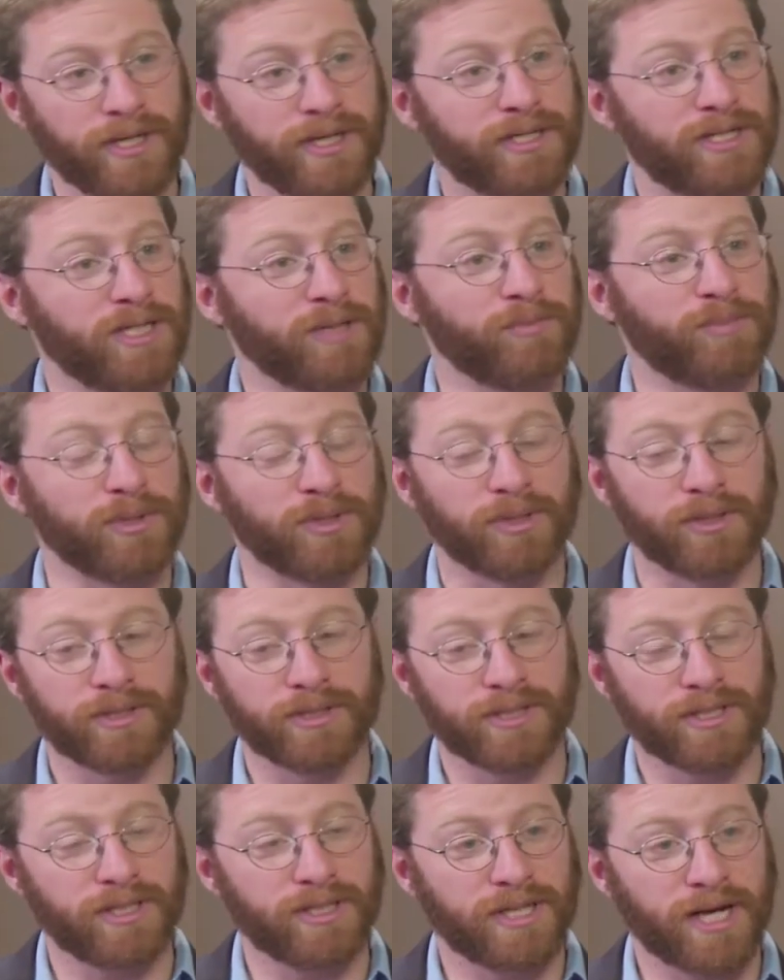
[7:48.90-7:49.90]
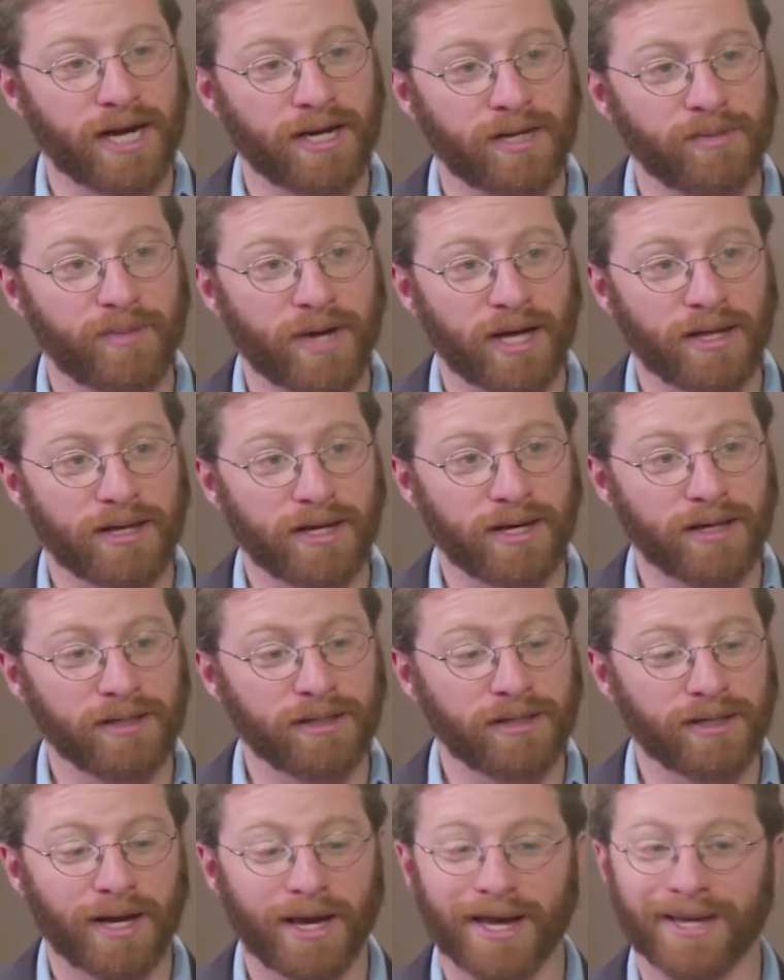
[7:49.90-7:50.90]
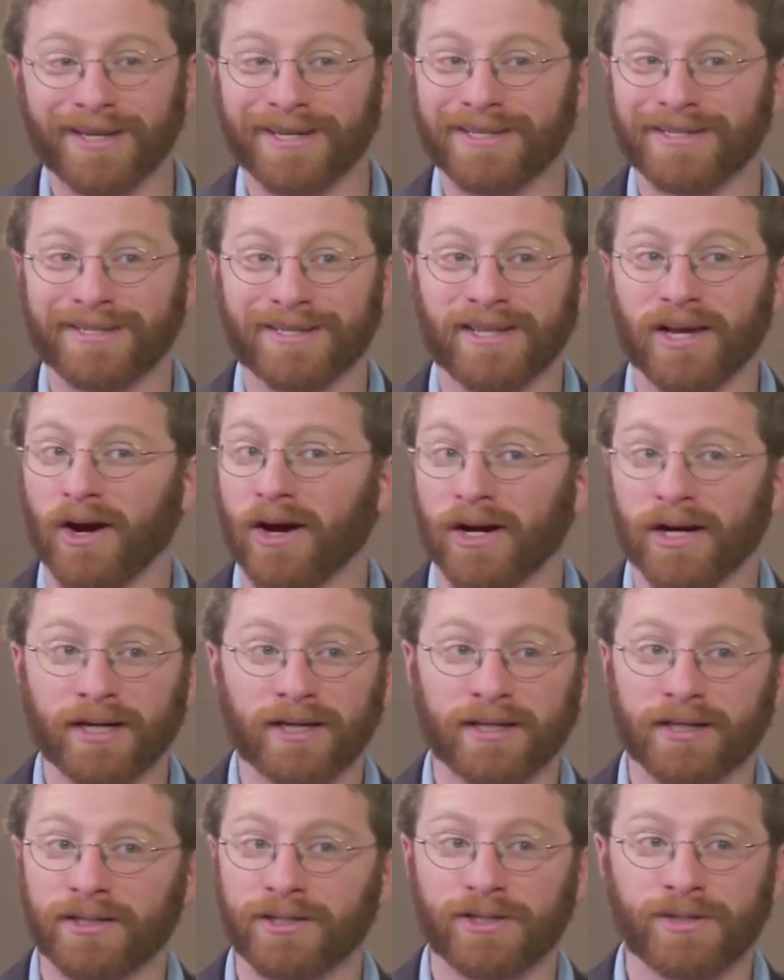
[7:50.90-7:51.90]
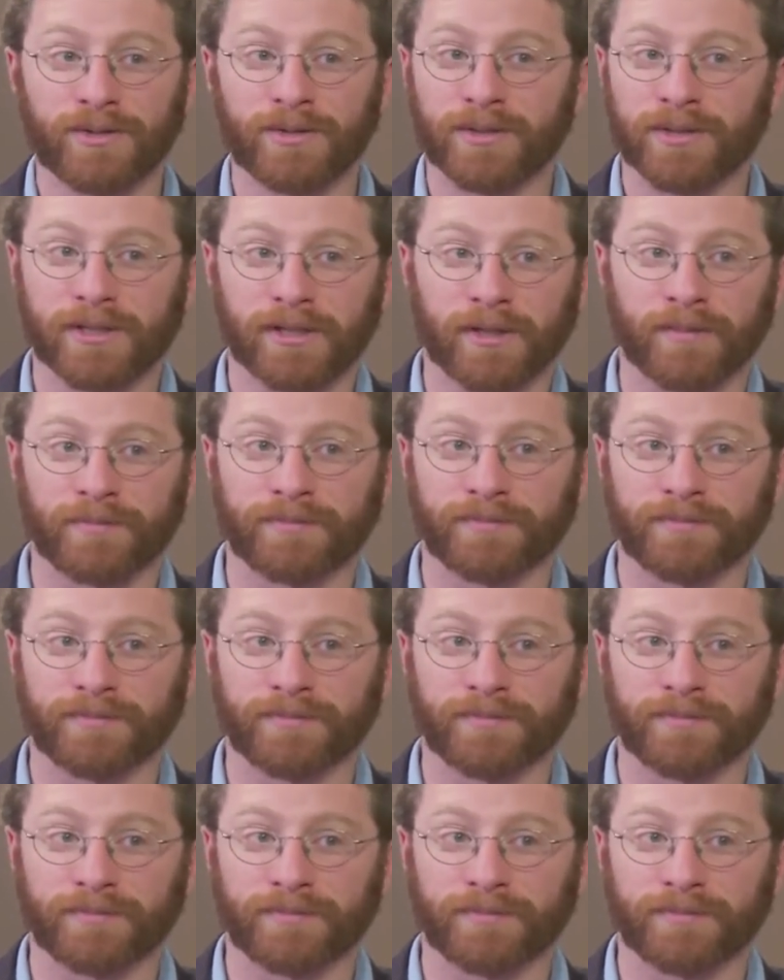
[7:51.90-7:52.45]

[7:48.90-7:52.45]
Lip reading: It's the bulls in Dan and Bethel, and it's the ark in Jerusalem.